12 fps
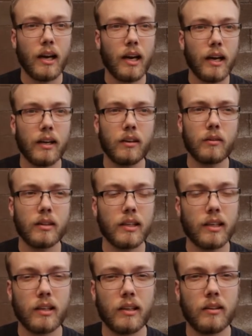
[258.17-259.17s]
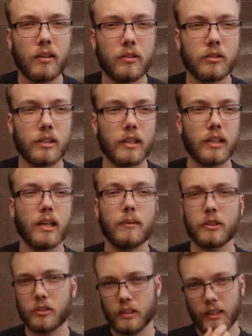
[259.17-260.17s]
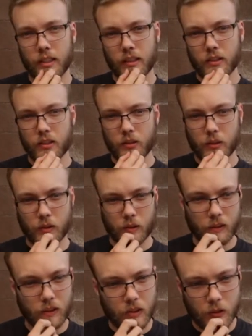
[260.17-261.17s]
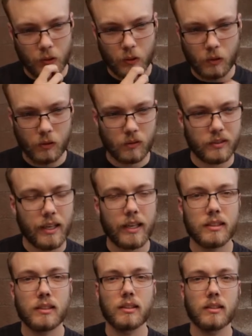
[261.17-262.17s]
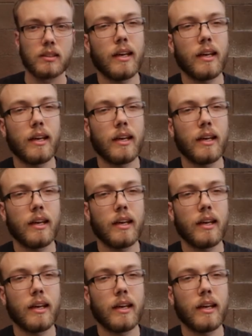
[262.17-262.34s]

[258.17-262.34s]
I don't think I need to know trigonometry to do taxes.